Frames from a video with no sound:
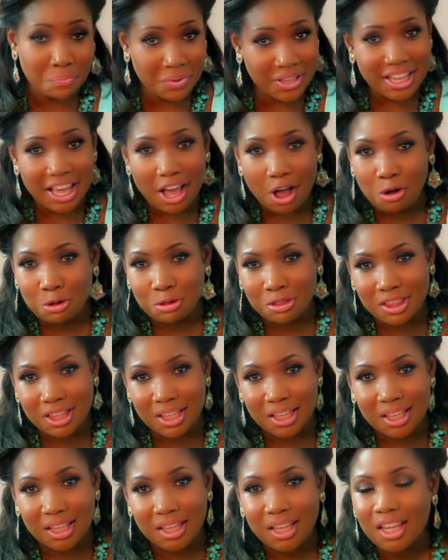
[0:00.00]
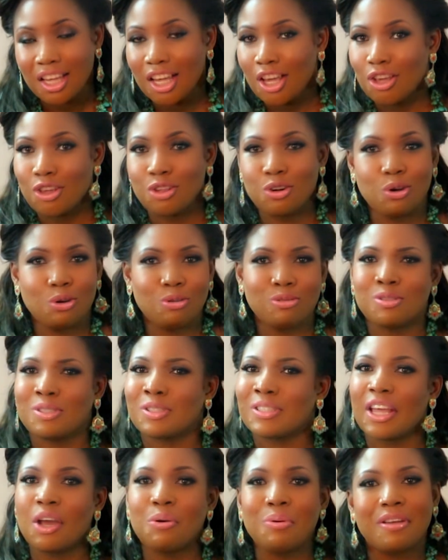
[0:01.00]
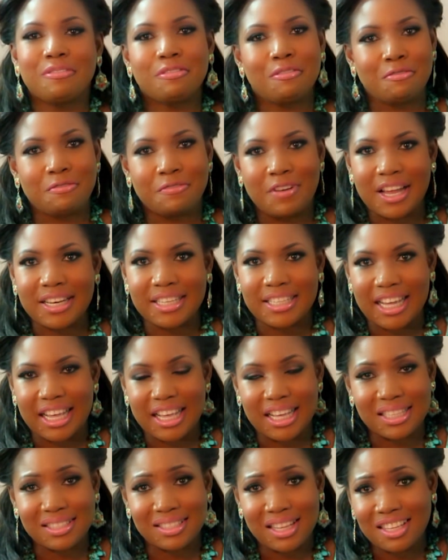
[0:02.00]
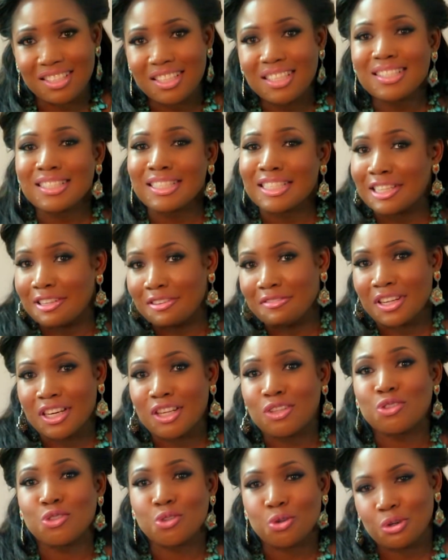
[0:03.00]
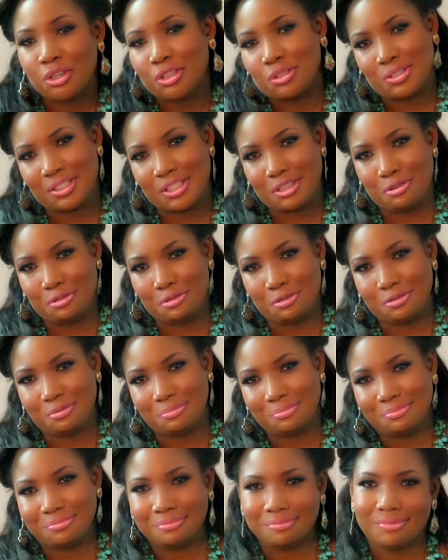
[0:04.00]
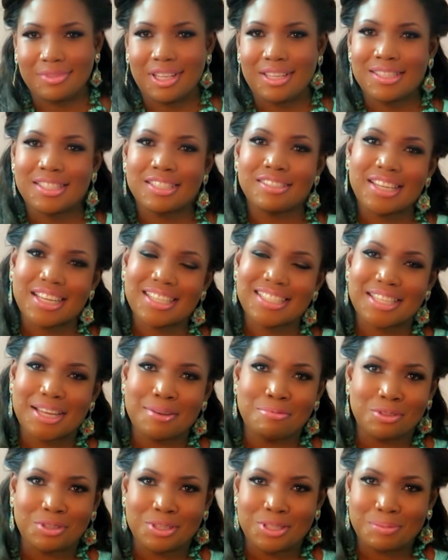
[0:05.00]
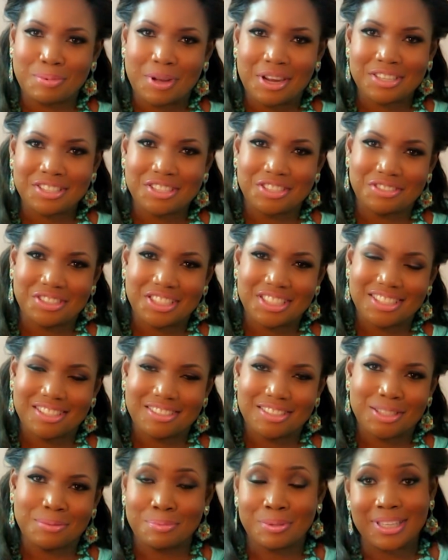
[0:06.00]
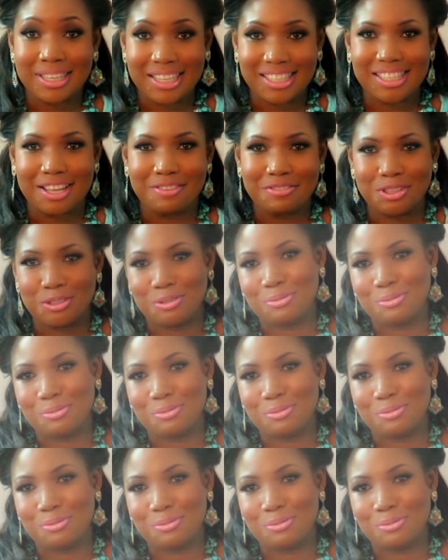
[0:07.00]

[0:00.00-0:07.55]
Be healthy, you know, stay away from fad diets, and just live and enjoy yourself. Till next time on the Inspire series. It's been nice having